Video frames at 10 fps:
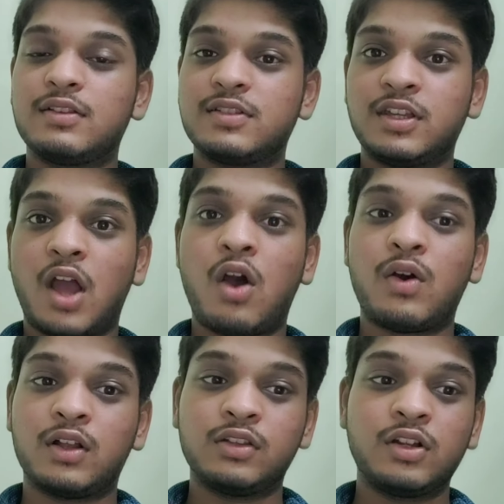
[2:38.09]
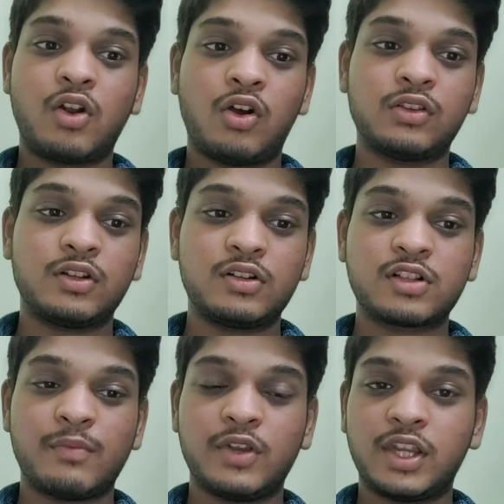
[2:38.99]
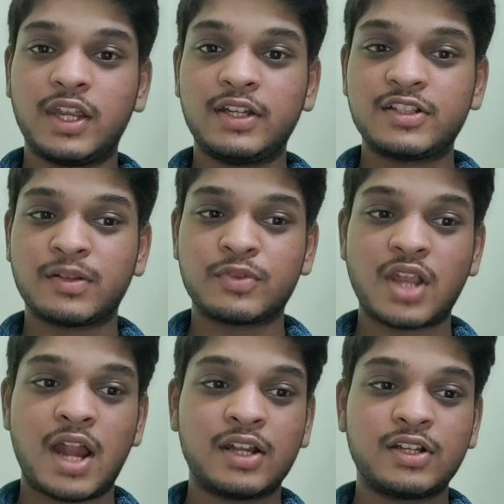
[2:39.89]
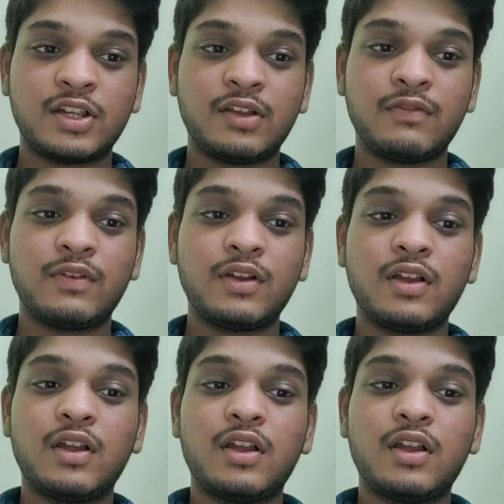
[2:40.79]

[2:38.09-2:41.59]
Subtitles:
and see how other authors communicate substantive